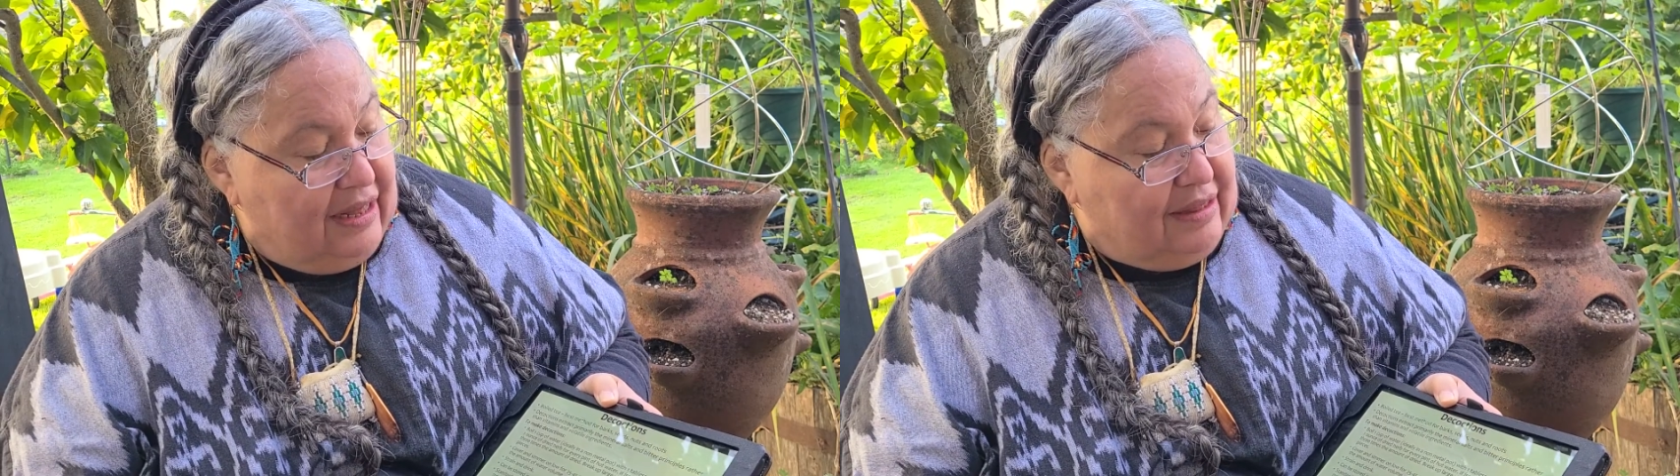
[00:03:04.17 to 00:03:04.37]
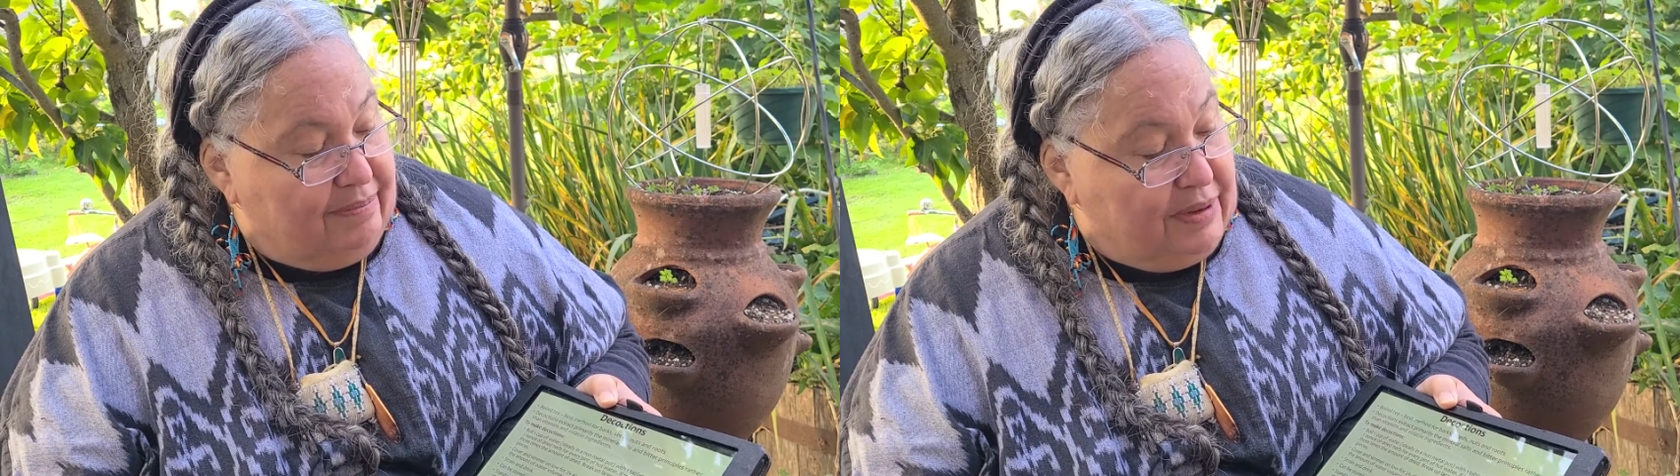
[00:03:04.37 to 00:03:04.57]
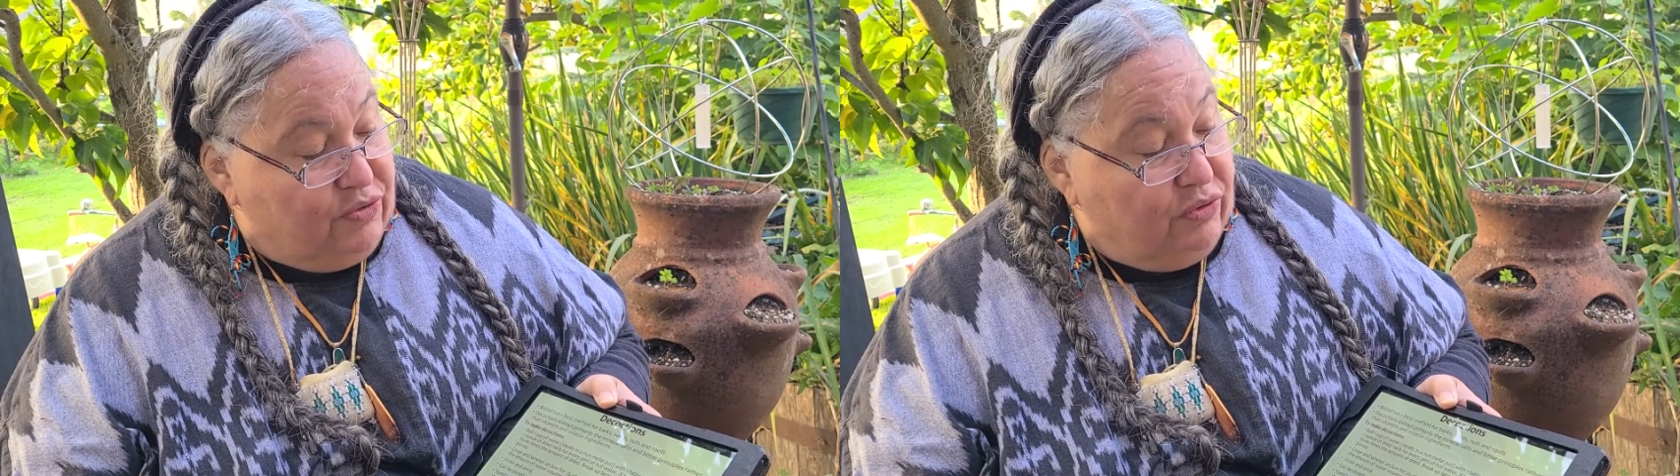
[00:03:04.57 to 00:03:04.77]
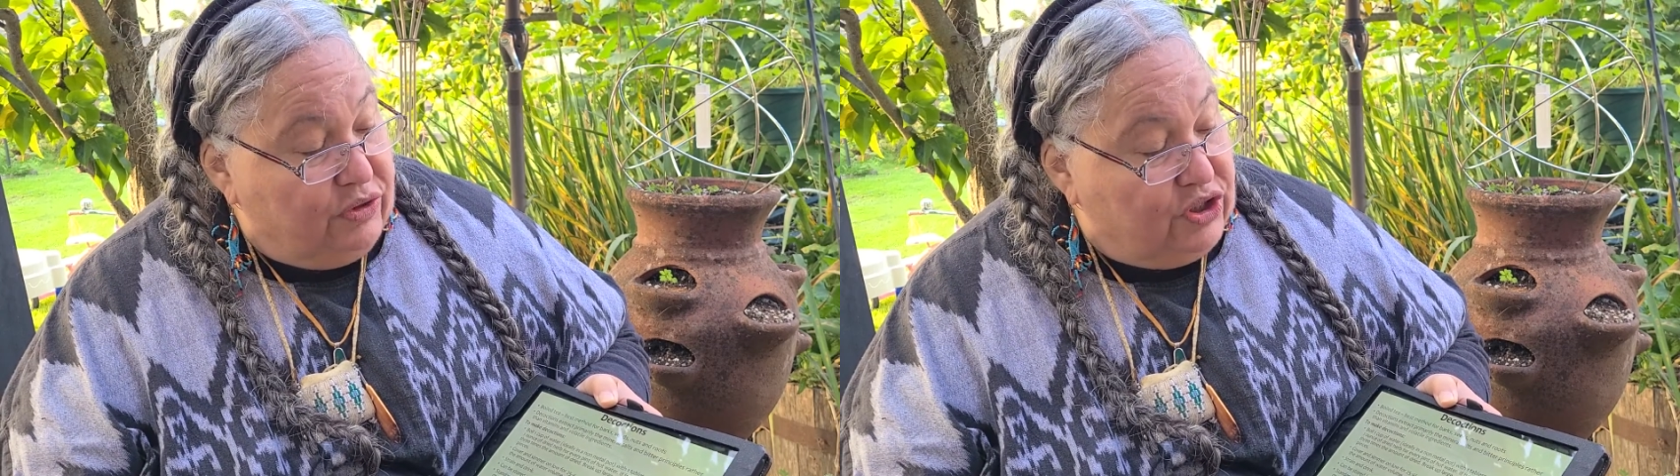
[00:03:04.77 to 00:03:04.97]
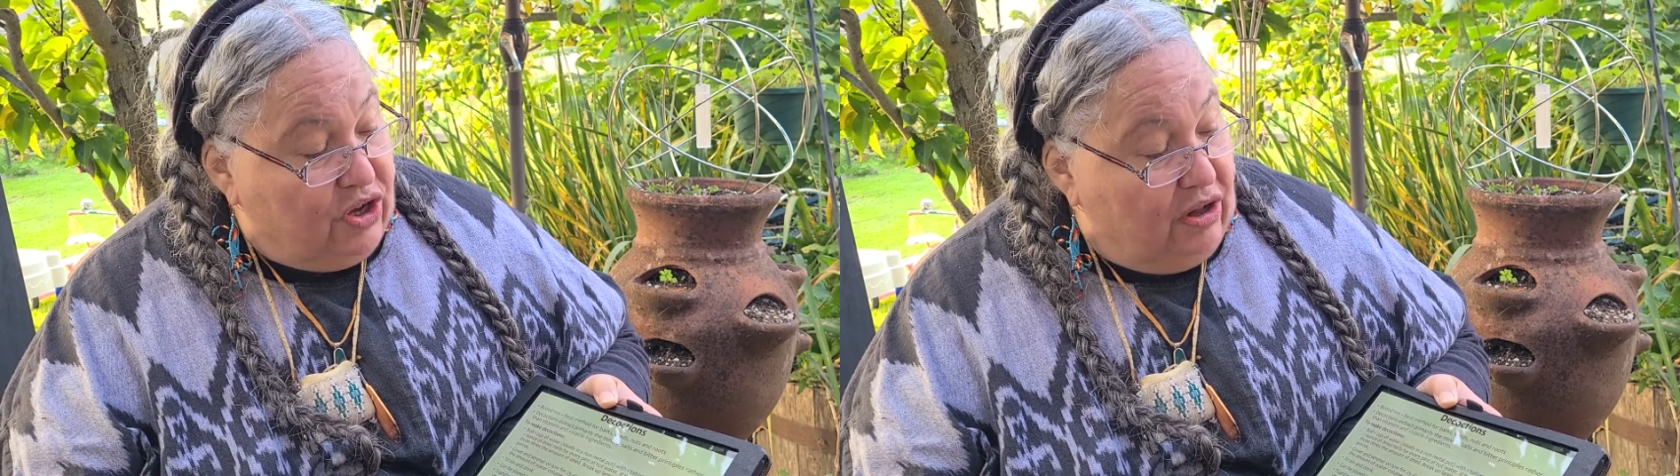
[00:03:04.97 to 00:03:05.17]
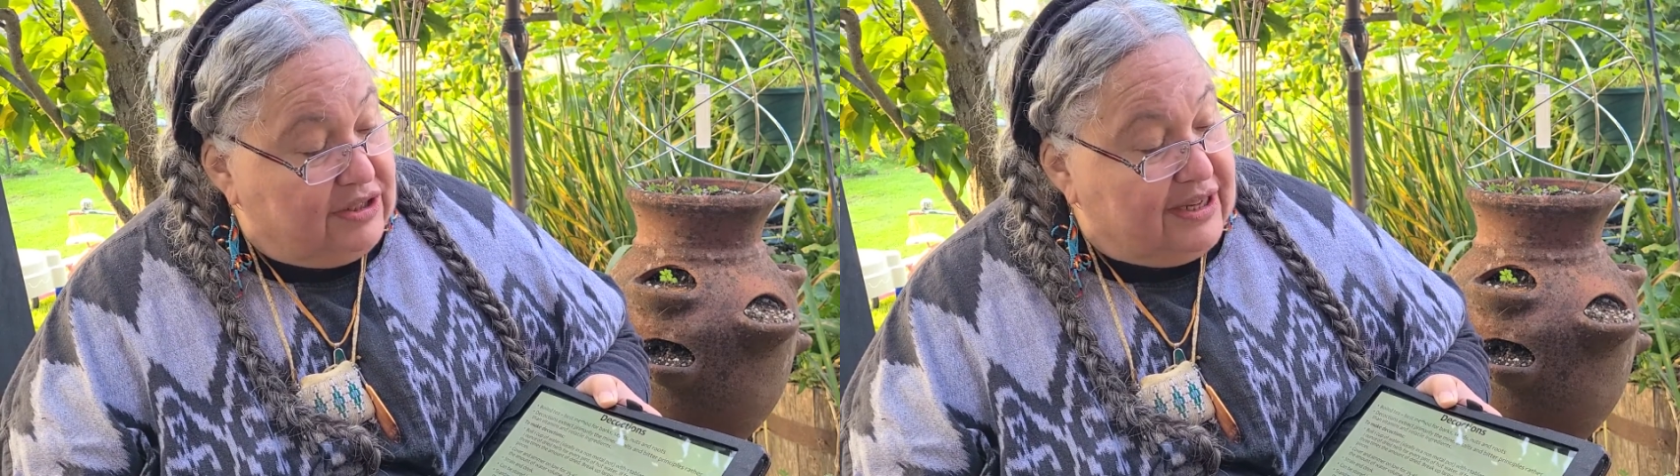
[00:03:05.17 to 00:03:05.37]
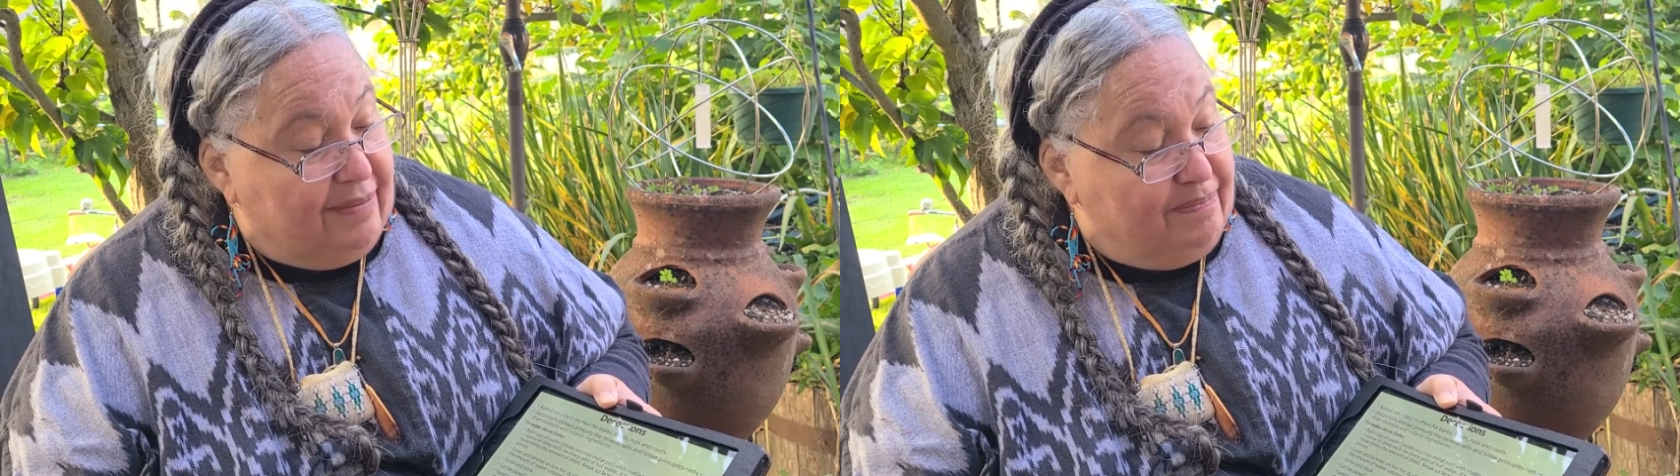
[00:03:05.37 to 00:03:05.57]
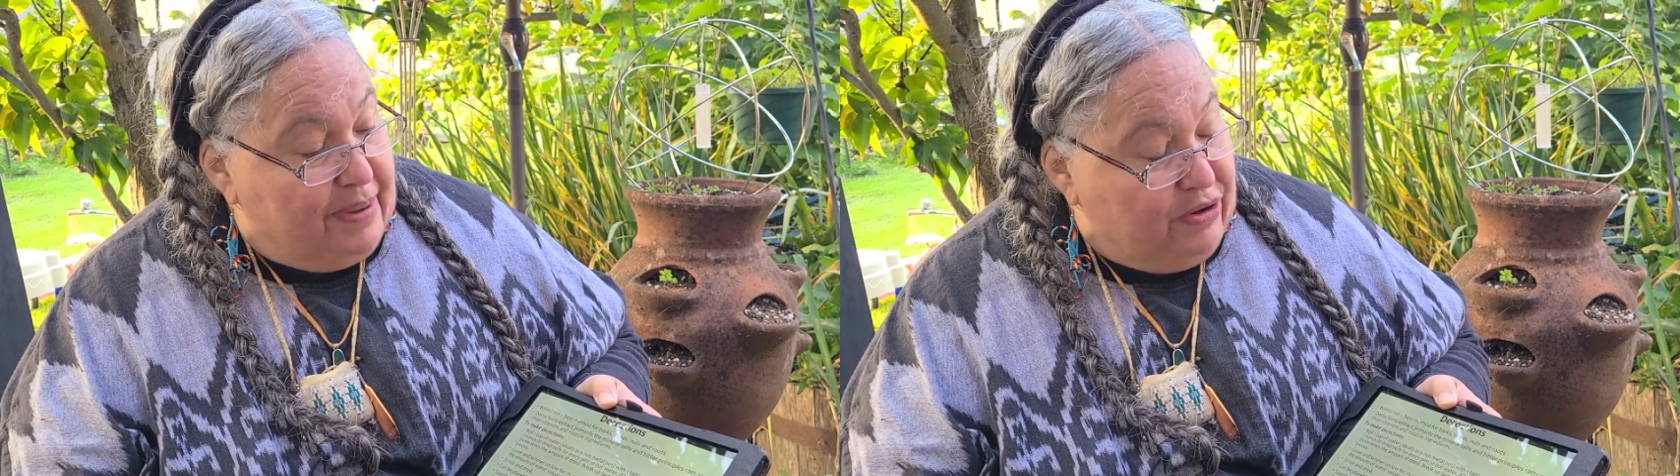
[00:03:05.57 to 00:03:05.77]
the mineral salts
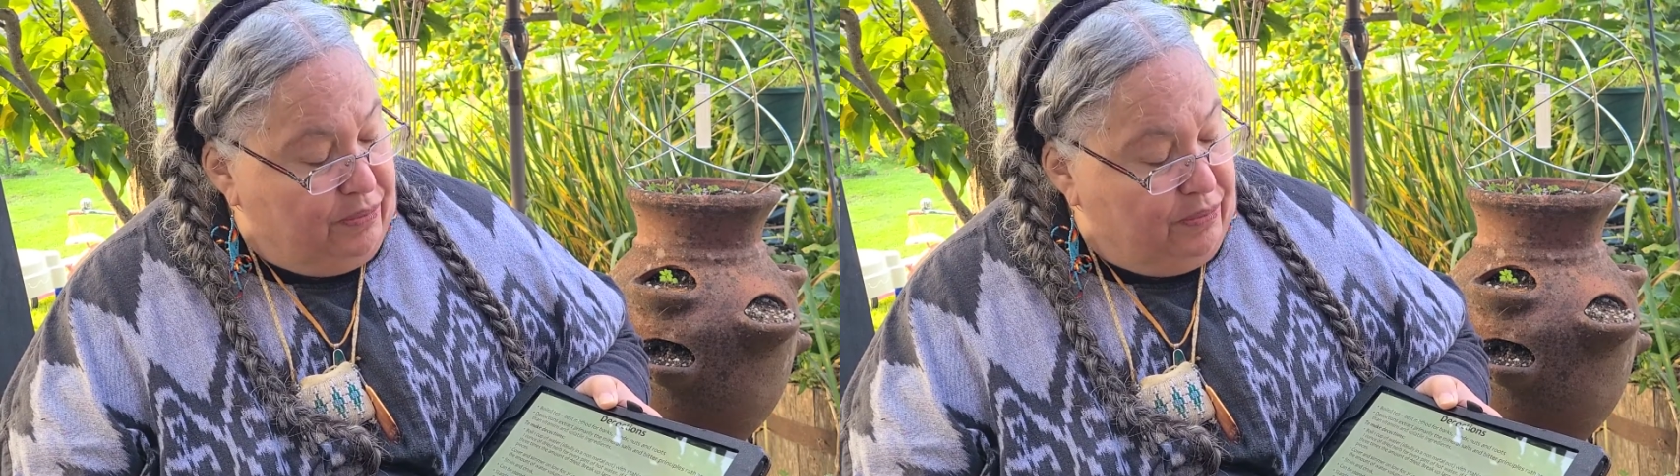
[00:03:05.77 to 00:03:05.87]
and bitter